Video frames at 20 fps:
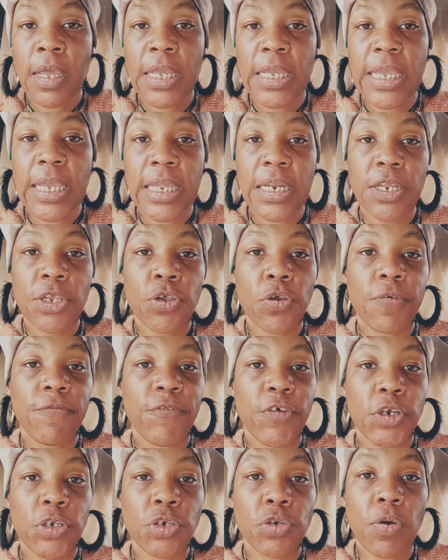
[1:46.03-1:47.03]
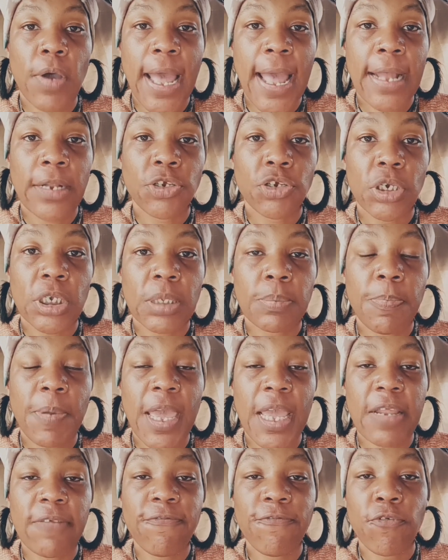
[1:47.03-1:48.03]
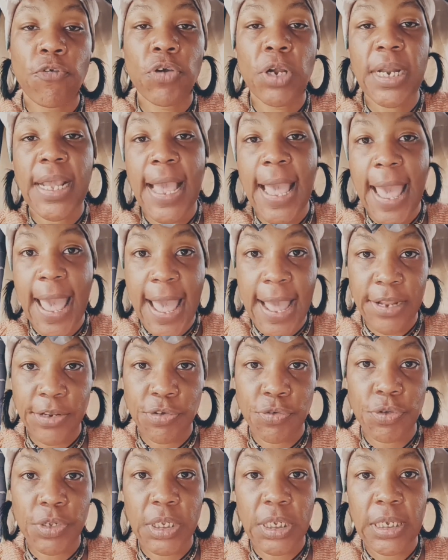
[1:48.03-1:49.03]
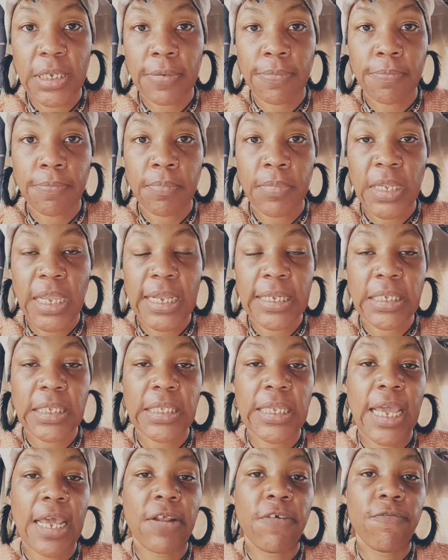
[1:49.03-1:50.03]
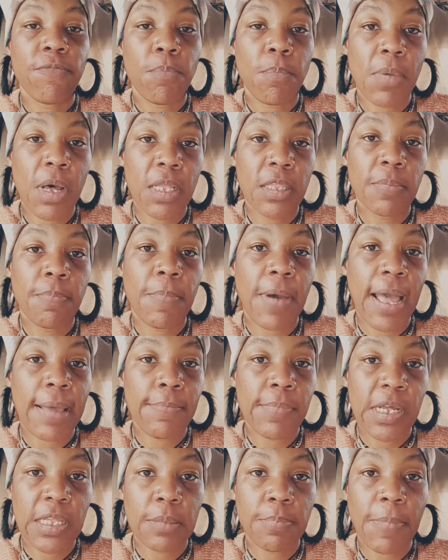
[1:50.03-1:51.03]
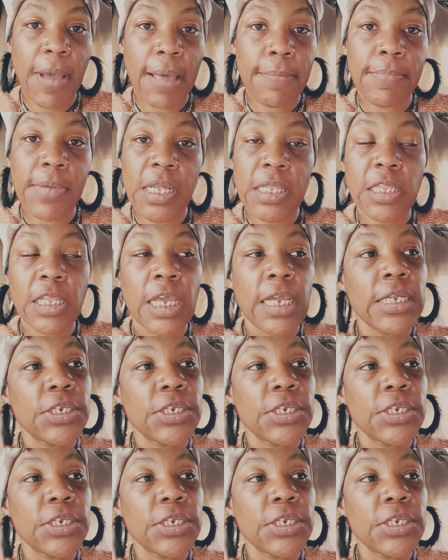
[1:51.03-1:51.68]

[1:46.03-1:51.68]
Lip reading: getting your virtual address, paying for it annually instead of month by month by month.